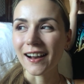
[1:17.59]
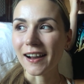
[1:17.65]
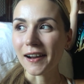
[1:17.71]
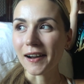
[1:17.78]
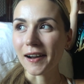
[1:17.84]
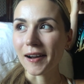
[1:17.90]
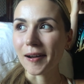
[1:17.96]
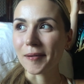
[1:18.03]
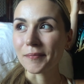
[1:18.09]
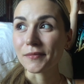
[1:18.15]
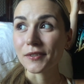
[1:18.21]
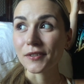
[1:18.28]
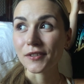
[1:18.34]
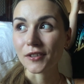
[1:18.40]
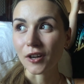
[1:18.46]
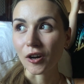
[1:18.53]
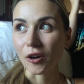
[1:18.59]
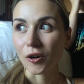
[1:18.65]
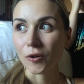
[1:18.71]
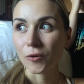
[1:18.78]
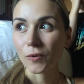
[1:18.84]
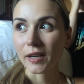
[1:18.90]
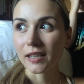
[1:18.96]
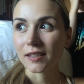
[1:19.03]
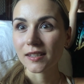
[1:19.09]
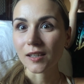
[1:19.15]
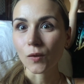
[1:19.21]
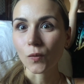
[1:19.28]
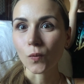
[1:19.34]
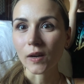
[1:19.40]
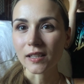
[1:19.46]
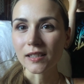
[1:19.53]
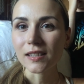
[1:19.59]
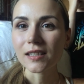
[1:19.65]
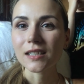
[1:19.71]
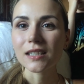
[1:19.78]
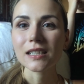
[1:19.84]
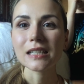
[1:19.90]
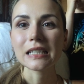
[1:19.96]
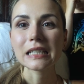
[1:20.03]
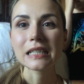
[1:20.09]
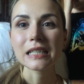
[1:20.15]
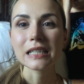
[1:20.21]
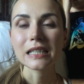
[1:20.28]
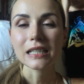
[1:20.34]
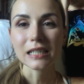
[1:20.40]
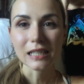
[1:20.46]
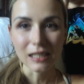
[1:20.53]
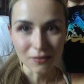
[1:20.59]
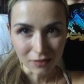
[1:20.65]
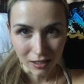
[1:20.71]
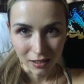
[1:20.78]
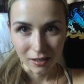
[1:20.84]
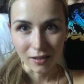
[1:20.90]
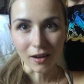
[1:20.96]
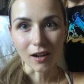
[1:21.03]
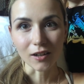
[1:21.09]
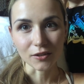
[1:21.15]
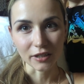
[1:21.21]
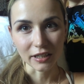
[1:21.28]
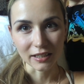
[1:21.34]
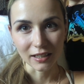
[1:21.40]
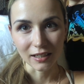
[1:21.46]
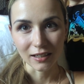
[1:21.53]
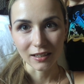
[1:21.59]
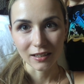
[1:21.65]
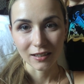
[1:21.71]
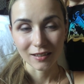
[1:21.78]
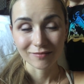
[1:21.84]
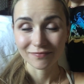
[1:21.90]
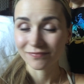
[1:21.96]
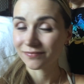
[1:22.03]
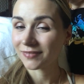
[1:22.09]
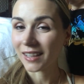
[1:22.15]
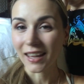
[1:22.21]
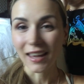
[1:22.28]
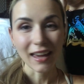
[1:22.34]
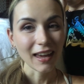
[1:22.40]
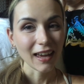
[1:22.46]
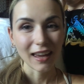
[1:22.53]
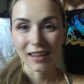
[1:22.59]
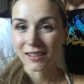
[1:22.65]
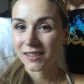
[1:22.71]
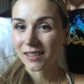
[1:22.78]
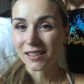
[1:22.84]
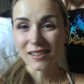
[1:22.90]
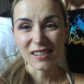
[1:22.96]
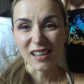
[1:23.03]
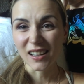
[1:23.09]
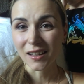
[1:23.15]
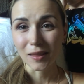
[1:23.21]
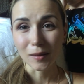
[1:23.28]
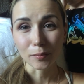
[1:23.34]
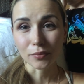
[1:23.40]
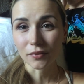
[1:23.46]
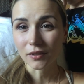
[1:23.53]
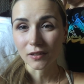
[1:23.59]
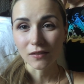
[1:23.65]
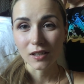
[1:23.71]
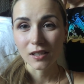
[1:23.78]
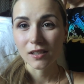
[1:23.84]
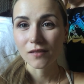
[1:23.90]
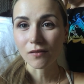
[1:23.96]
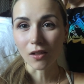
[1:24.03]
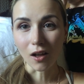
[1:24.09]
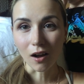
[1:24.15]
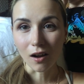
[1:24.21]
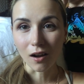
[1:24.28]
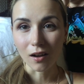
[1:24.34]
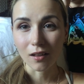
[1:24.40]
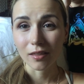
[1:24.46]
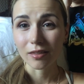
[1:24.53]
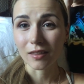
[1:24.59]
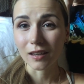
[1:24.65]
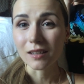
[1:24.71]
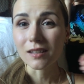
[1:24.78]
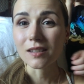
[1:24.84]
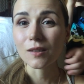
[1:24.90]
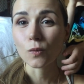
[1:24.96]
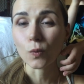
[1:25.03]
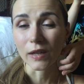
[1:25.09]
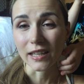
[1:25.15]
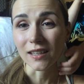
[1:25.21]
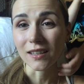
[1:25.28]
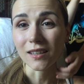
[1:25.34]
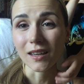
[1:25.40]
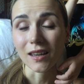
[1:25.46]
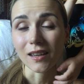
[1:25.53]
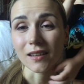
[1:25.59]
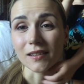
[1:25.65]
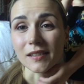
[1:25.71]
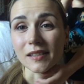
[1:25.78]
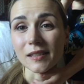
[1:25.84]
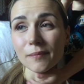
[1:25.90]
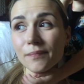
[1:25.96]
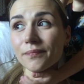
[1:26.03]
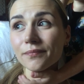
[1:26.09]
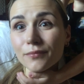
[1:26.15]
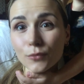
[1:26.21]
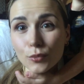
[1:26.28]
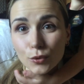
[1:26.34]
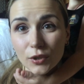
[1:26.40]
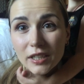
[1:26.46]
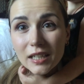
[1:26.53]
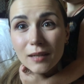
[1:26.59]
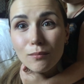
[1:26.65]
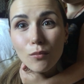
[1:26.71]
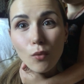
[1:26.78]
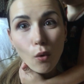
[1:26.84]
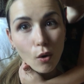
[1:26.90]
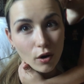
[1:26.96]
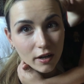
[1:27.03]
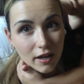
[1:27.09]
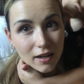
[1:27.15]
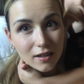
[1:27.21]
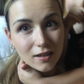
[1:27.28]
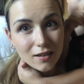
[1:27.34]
Um, so it's a Wednesday evening already. As I said in the previous vlog, this week is pretty boring.